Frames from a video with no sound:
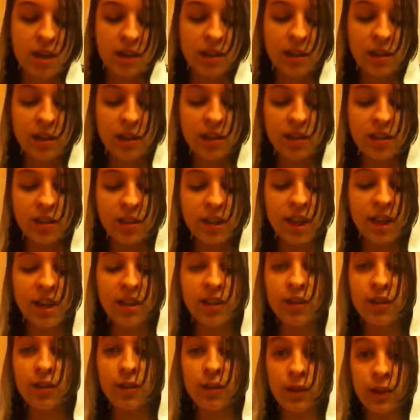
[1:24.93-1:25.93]
Does your
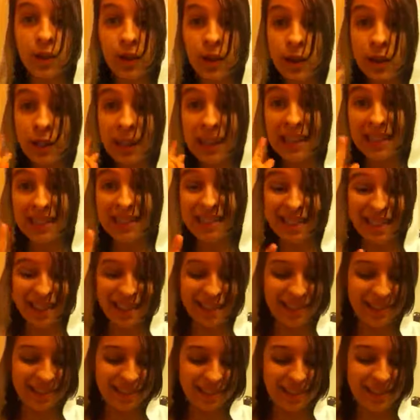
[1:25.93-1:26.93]
character really
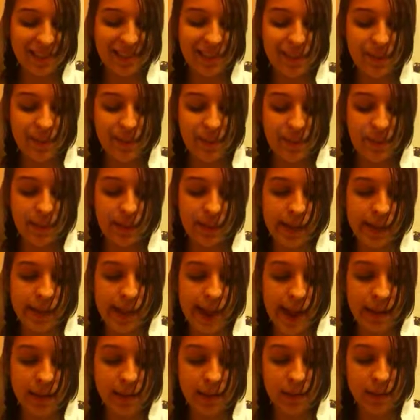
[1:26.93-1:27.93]
exist?
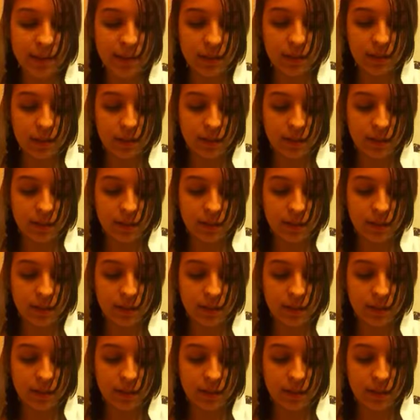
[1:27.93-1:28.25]
Yes.